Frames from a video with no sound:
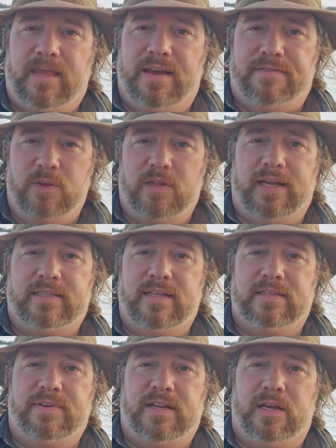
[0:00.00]
if you like
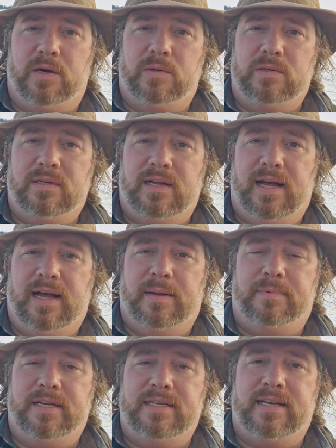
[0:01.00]
this video,
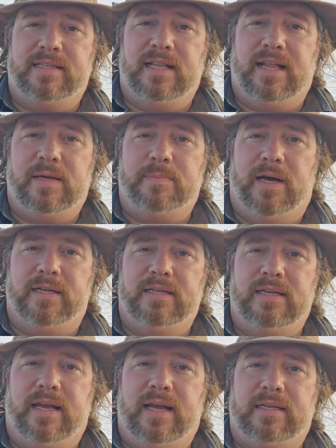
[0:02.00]
please hit the like
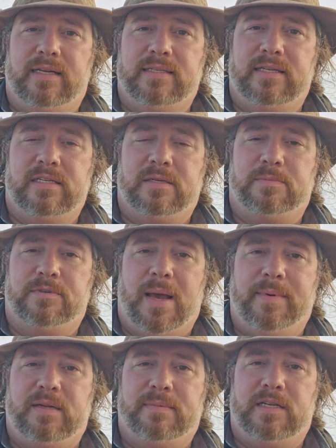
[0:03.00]
button and consider
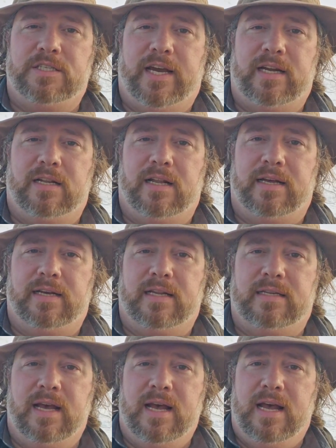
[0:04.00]
subscribing to my channel. I
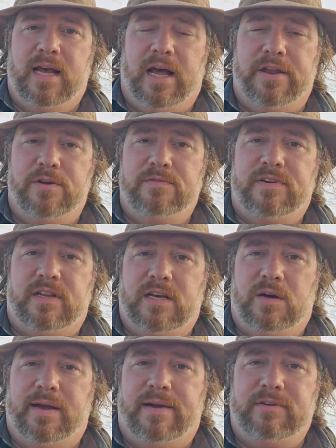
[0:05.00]
got a new
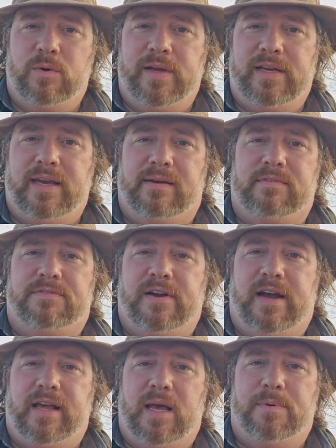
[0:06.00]
video every week. Every
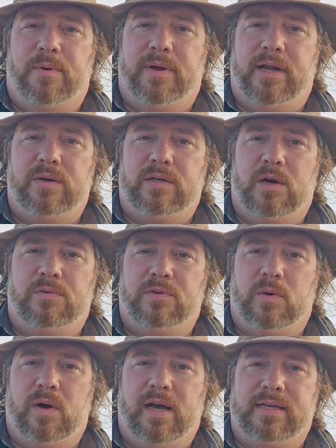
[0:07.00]
Friday I put one out and go
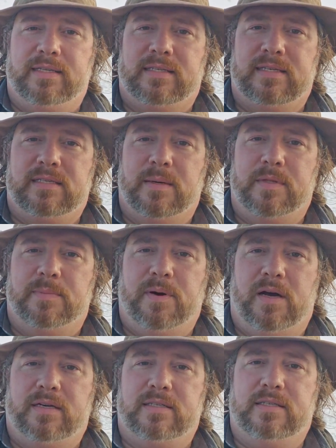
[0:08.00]
for a walk and see some of the
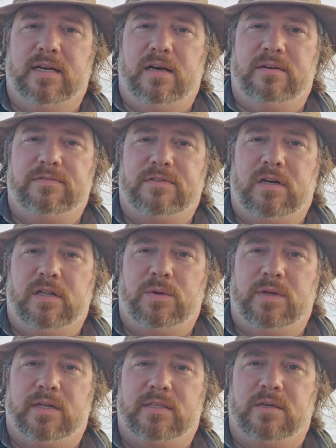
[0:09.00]
parks of
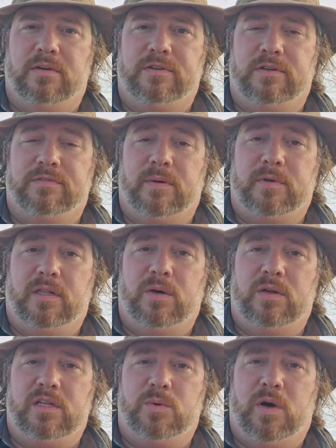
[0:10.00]
Kelowna. So if you're from
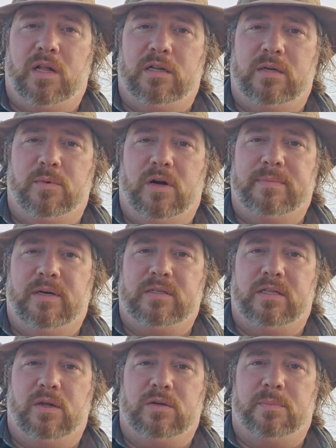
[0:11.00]
Kelowna and you want to learn more about
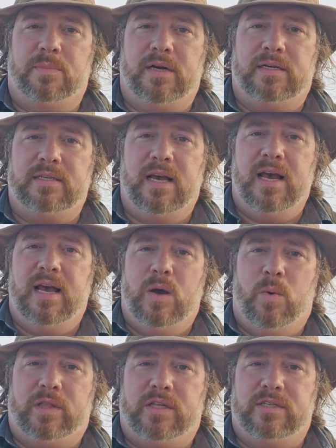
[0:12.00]
the local parks,
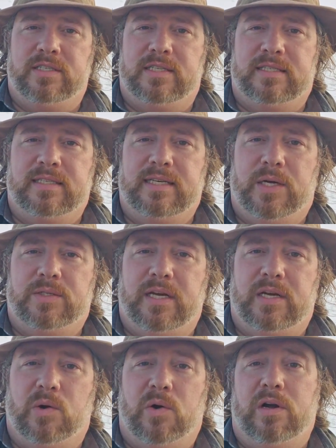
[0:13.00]
what there is to see out
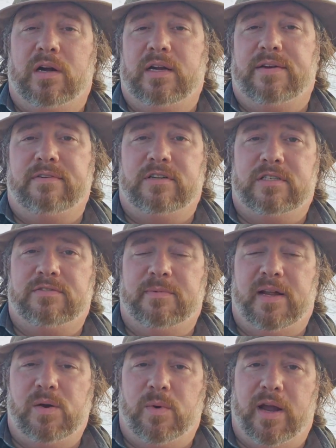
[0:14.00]
there, or if you're just from
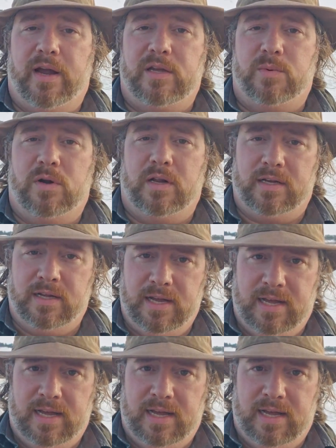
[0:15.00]
anywhere and you want